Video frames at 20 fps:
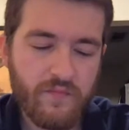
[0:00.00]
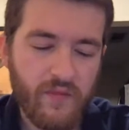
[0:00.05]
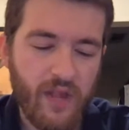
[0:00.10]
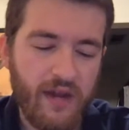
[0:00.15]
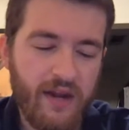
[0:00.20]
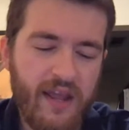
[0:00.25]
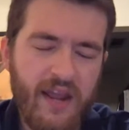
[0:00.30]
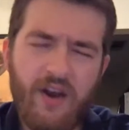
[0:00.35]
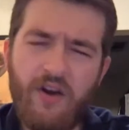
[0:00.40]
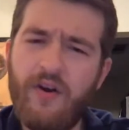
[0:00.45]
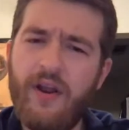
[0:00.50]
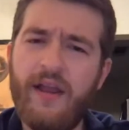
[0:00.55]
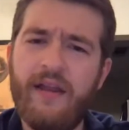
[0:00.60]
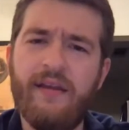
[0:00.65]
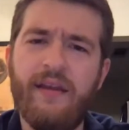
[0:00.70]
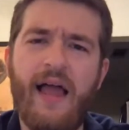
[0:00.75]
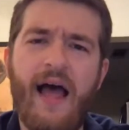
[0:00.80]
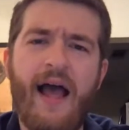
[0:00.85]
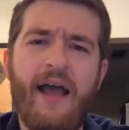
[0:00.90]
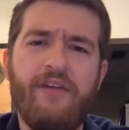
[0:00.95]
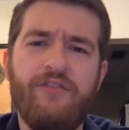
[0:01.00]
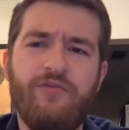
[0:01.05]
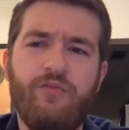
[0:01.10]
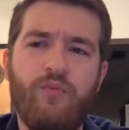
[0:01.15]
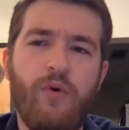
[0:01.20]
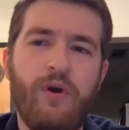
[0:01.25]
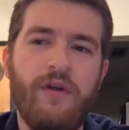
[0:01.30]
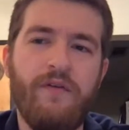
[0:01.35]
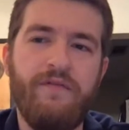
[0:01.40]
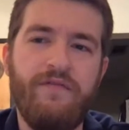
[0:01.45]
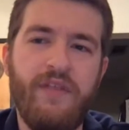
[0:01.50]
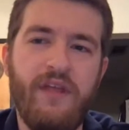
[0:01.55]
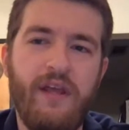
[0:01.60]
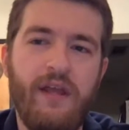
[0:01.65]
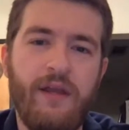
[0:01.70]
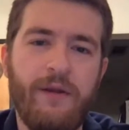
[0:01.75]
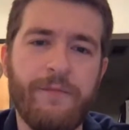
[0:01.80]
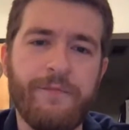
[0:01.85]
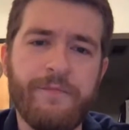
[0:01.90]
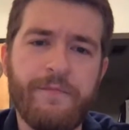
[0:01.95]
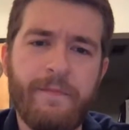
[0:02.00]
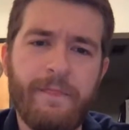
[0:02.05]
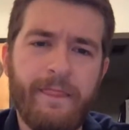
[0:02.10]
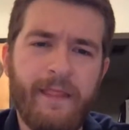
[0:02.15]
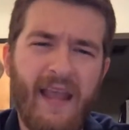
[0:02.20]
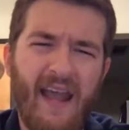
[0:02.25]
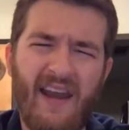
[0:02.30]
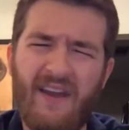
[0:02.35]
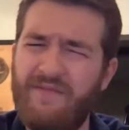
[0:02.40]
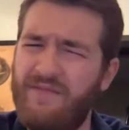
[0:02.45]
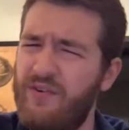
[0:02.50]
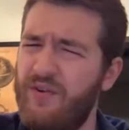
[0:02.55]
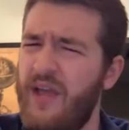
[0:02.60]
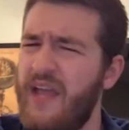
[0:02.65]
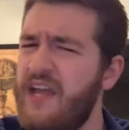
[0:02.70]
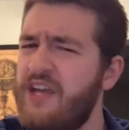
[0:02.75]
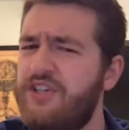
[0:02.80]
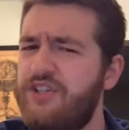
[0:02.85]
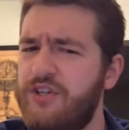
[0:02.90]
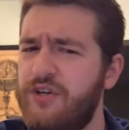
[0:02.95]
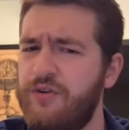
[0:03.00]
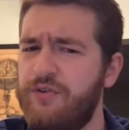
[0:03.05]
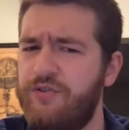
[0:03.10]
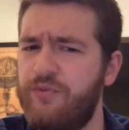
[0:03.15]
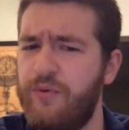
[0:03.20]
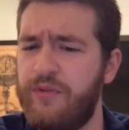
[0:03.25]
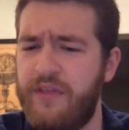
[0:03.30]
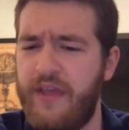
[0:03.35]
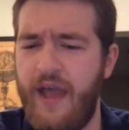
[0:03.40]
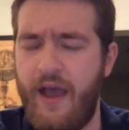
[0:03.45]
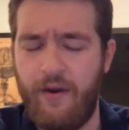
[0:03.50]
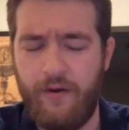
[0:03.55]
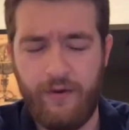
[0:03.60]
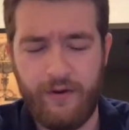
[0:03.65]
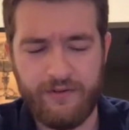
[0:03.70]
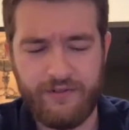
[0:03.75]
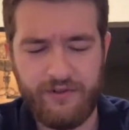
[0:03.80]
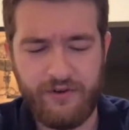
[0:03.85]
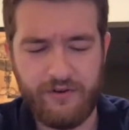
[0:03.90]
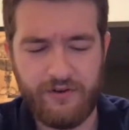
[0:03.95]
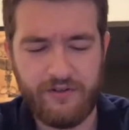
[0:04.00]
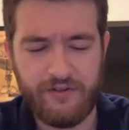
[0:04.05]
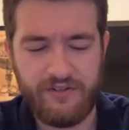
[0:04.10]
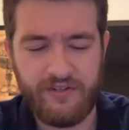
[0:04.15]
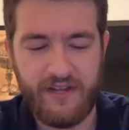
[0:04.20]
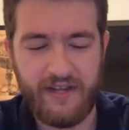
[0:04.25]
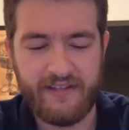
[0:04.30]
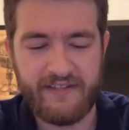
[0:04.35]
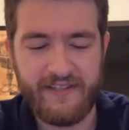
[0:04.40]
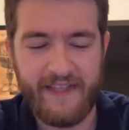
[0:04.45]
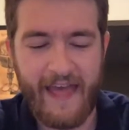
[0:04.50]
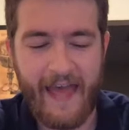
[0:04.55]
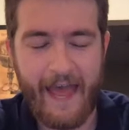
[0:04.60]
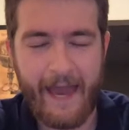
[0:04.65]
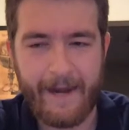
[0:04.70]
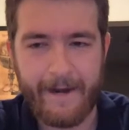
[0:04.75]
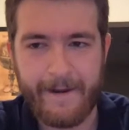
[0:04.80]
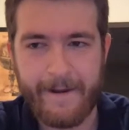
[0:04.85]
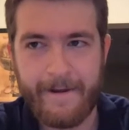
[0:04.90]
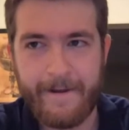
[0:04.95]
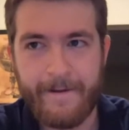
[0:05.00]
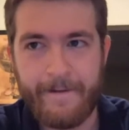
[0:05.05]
And herein lies one of the kind of the issues with counterinsurgency is that